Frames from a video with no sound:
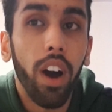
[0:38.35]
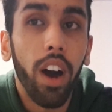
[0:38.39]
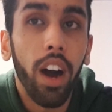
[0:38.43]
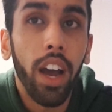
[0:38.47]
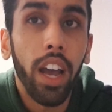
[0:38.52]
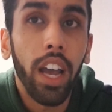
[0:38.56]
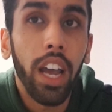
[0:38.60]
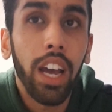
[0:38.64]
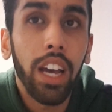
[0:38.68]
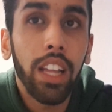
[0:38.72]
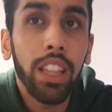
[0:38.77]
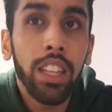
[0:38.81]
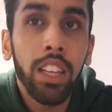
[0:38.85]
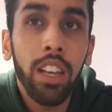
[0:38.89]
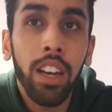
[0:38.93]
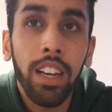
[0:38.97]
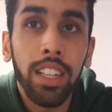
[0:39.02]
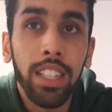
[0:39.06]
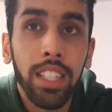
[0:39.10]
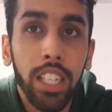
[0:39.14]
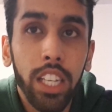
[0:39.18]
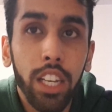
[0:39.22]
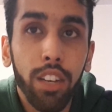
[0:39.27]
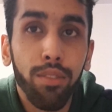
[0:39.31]
I had the
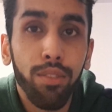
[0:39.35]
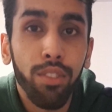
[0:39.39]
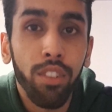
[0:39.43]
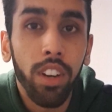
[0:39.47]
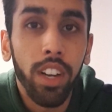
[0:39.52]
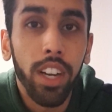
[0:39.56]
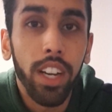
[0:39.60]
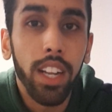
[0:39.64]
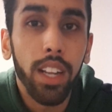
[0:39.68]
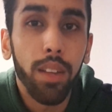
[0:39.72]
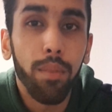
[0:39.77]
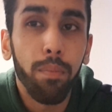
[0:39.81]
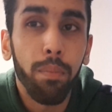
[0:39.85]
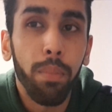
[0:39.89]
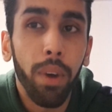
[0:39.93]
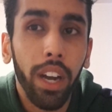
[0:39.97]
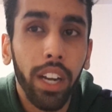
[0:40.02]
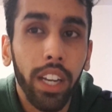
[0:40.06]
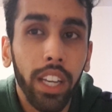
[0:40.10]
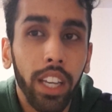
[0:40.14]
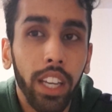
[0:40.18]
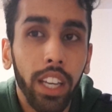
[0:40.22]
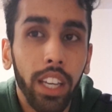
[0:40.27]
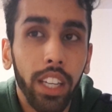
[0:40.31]
idea for it
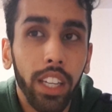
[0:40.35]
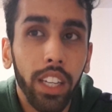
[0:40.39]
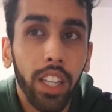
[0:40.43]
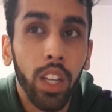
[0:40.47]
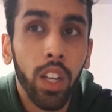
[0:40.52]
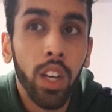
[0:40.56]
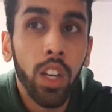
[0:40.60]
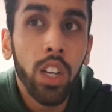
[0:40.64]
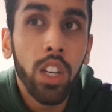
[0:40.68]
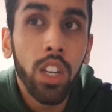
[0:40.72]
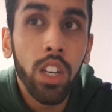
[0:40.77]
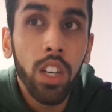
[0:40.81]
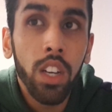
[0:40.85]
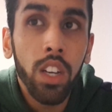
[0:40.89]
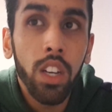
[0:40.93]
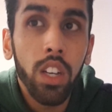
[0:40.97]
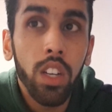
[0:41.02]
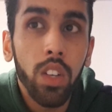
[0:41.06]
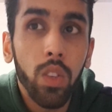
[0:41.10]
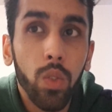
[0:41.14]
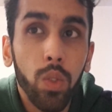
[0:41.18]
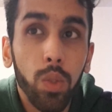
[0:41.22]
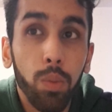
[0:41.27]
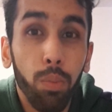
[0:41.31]
back in
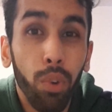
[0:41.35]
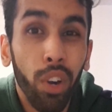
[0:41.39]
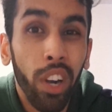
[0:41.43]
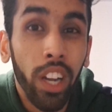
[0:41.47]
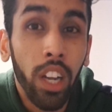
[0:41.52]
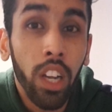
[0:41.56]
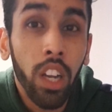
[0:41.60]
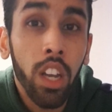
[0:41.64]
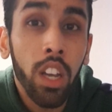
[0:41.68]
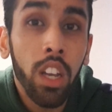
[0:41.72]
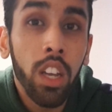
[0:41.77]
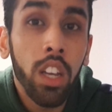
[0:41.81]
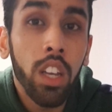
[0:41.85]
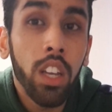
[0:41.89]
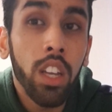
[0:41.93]
spring,